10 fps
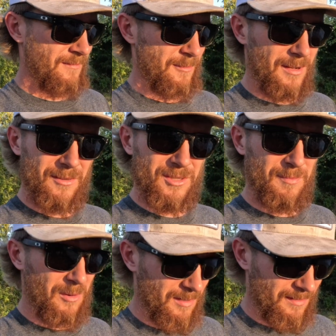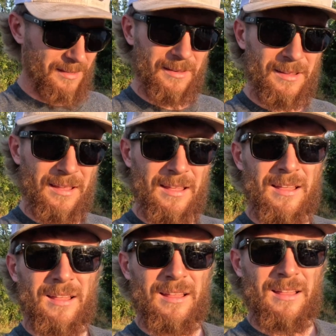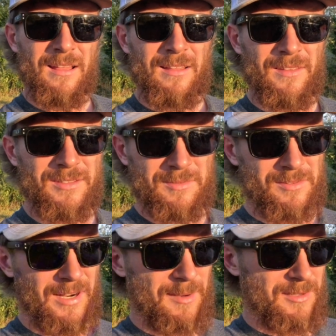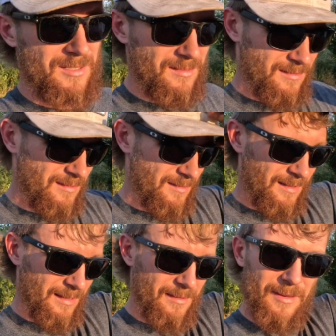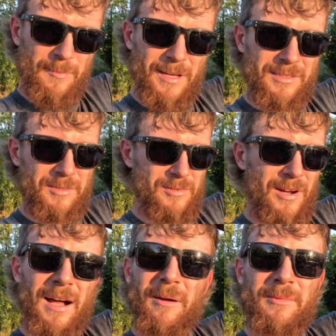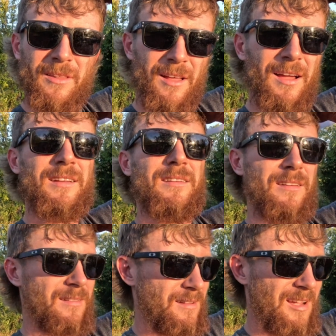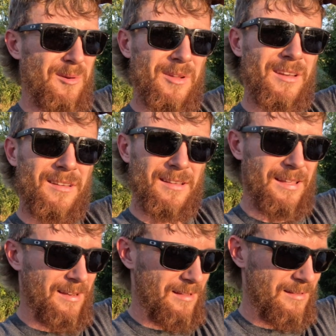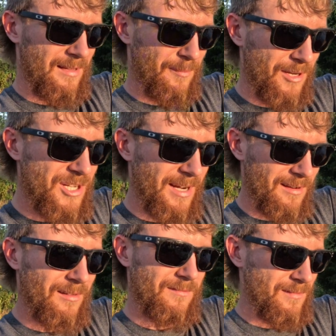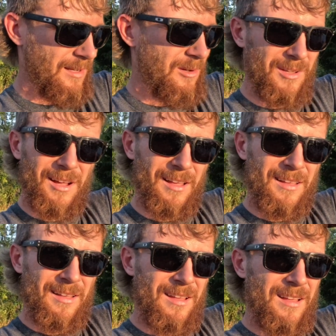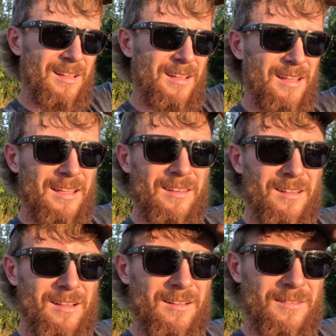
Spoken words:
from all the support and the subscribers and everybody that subscribed and liked and commented. I appreciate it a whole lot. And